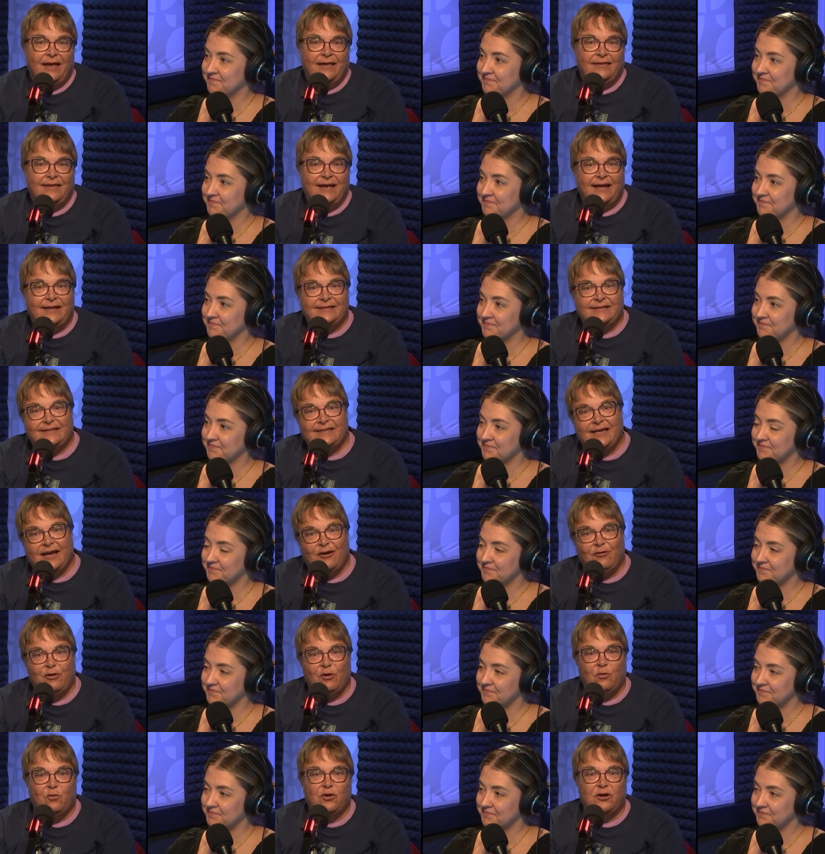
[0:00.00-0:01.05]
Speaker 1: that's how
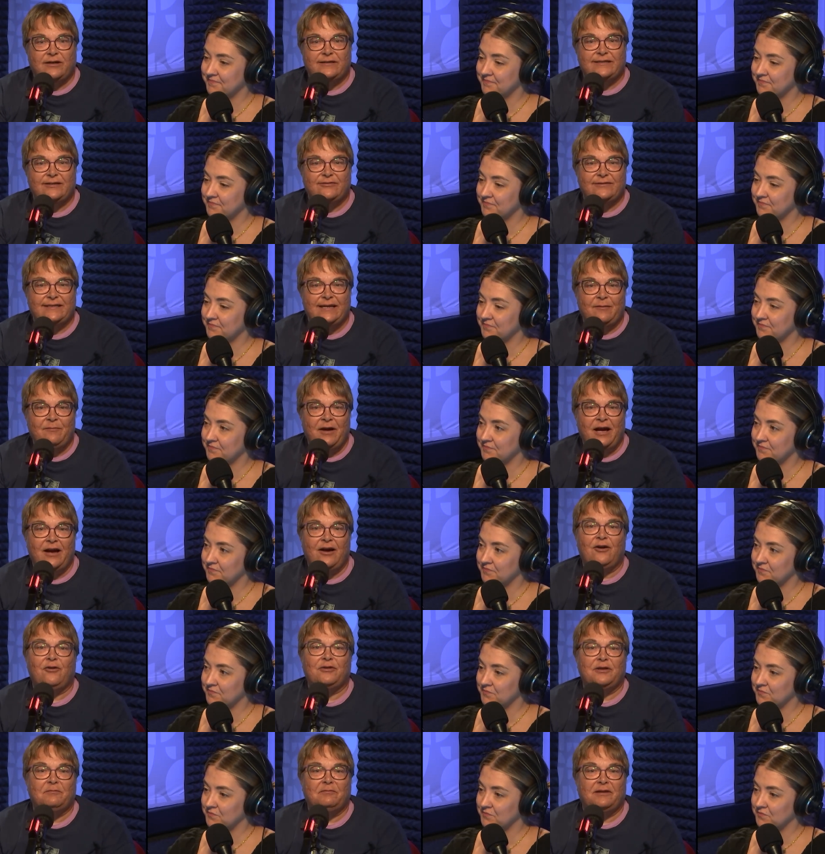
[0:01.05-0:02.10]
it works. So
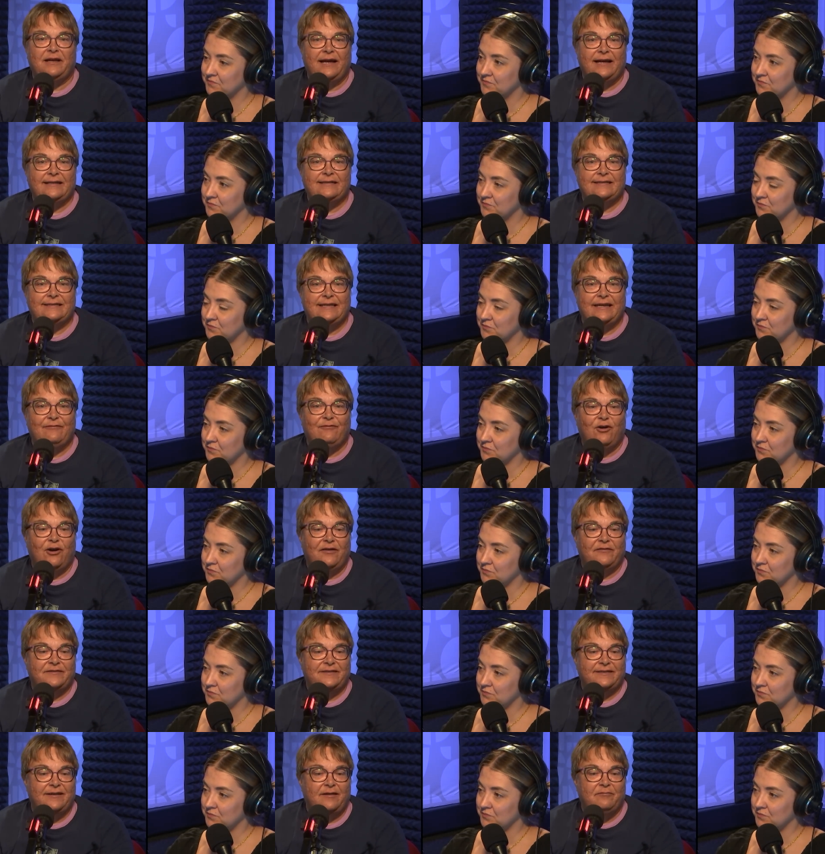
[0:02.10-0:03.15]
somehow the plants give off
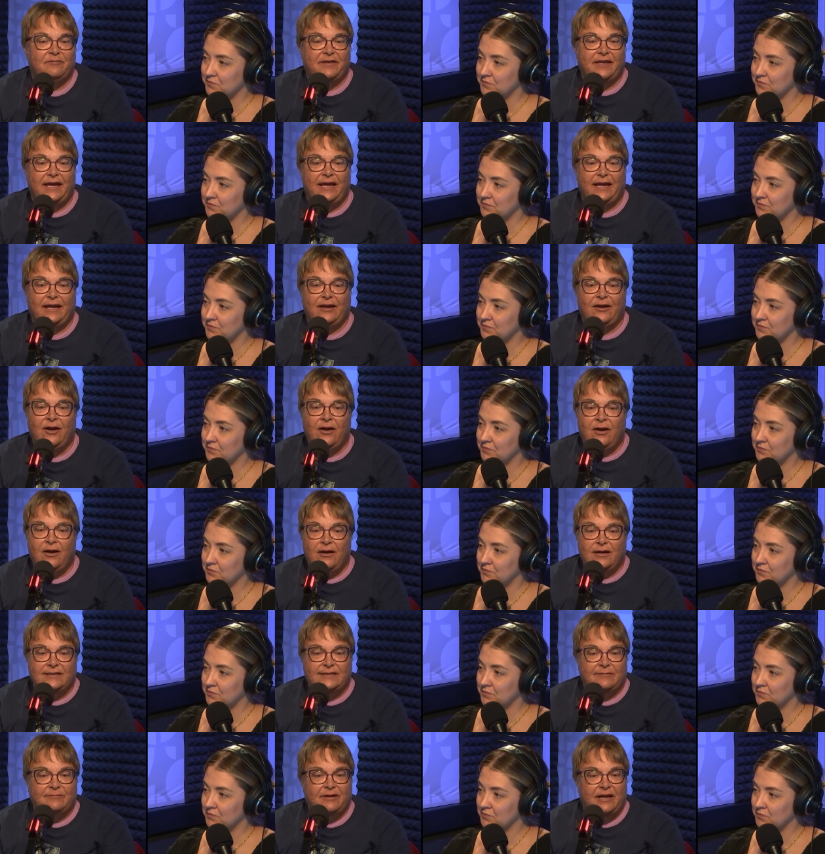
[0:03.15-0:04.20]
something,
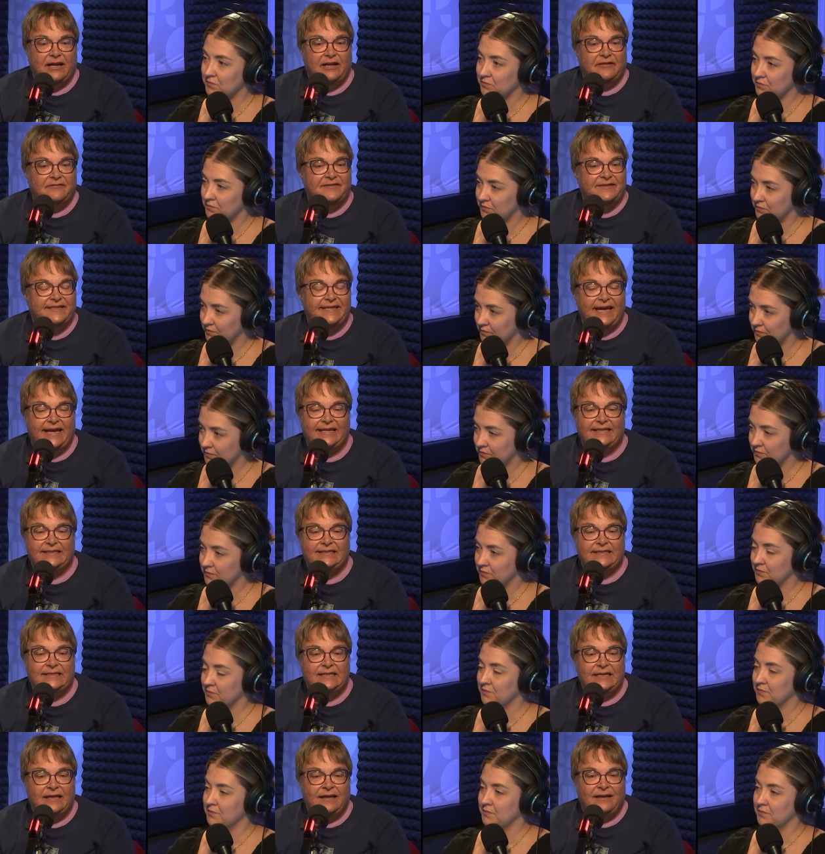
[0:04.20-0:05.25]
some kind of
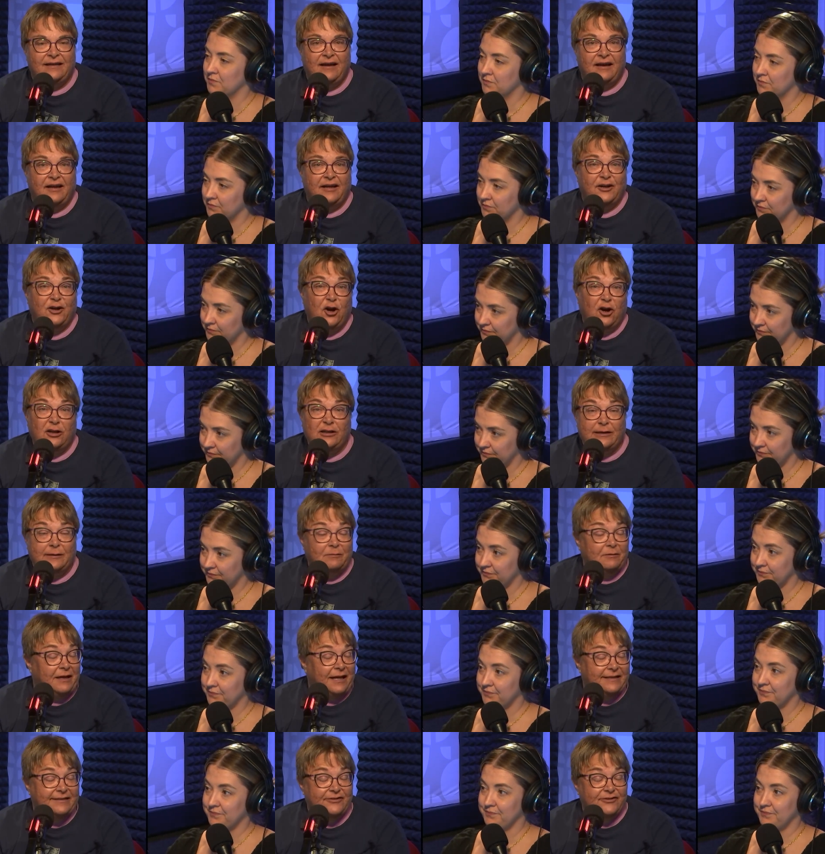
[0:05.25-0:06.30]
scent. Uh, garlic
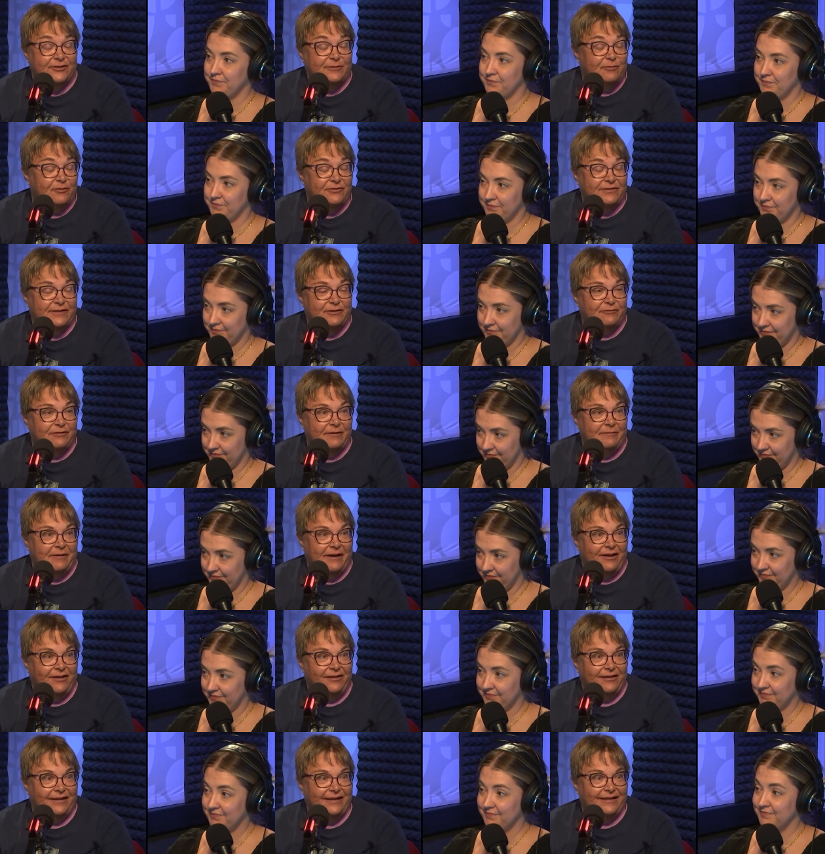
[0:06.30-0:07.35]
plants are supposed to
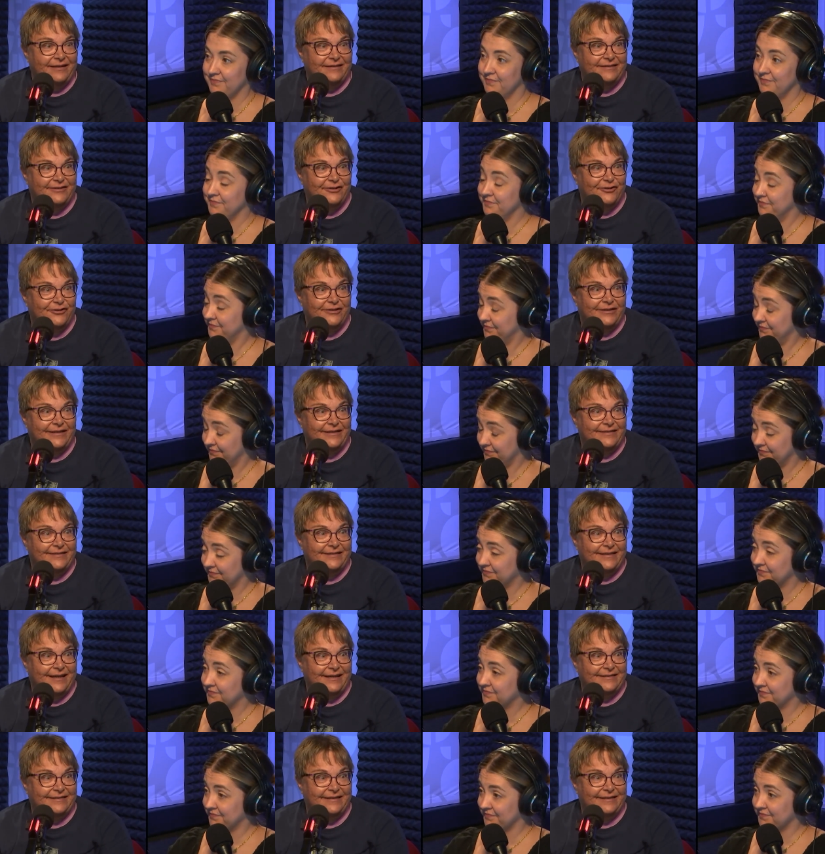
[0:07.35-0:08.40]
repel in certain
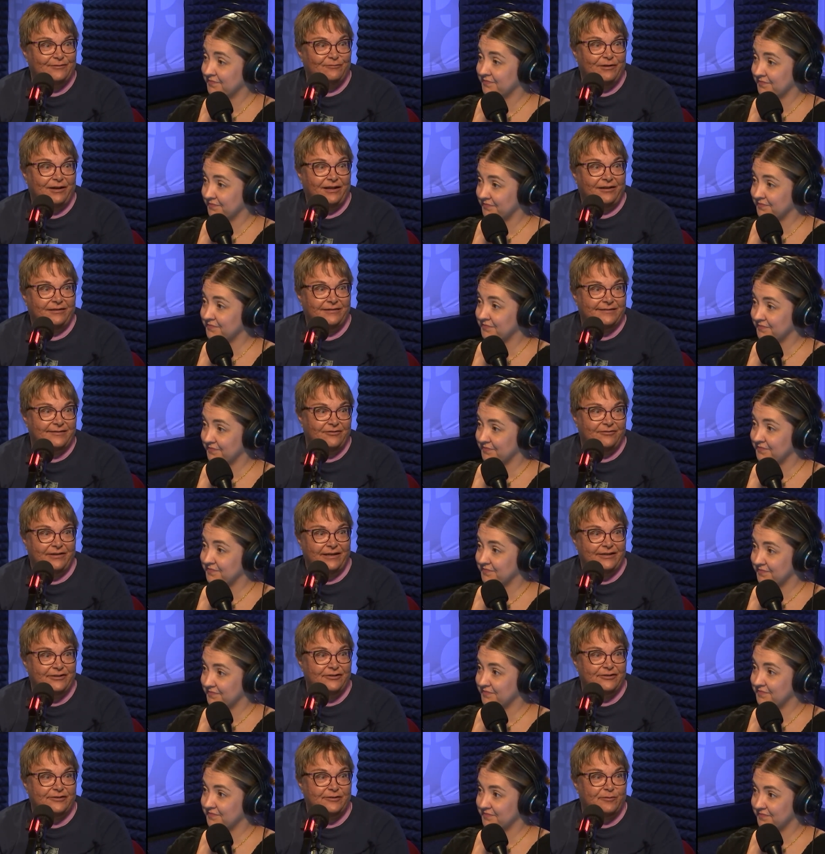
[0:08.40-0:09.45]
insects as well. So
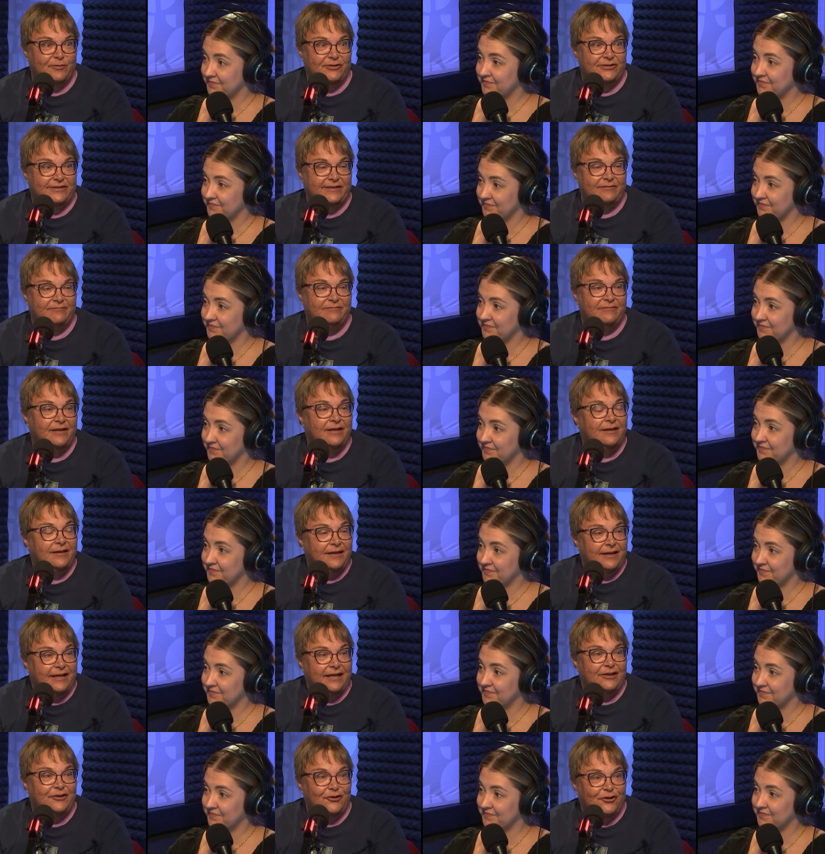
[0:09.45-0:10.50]
intersperse them
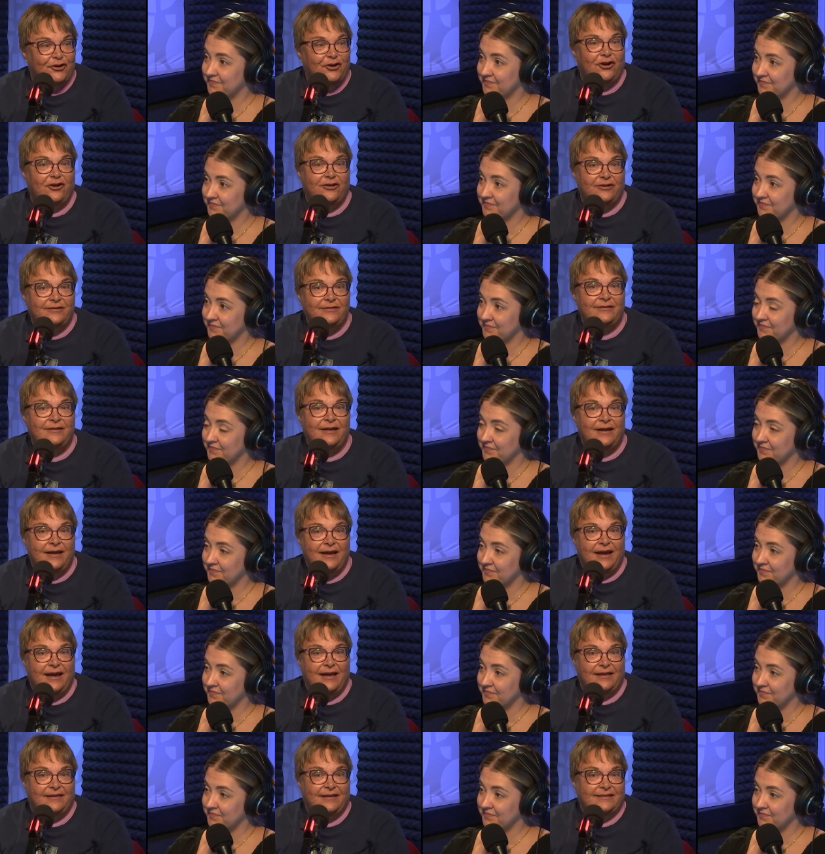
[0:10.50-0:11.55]
in your garden,
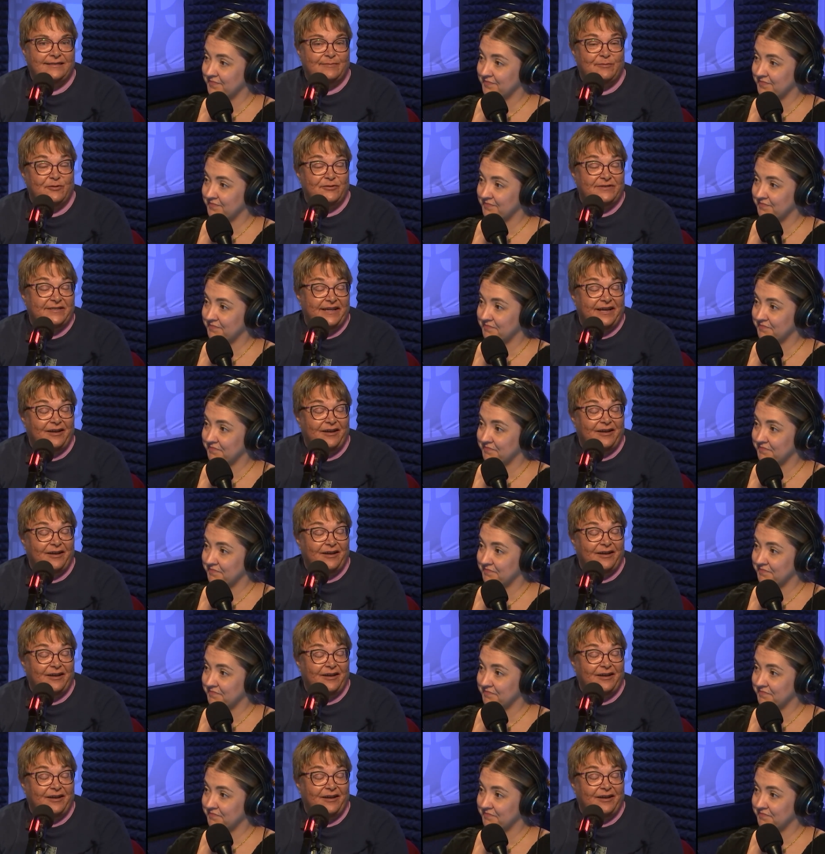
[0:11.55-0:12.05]
and that's supposed to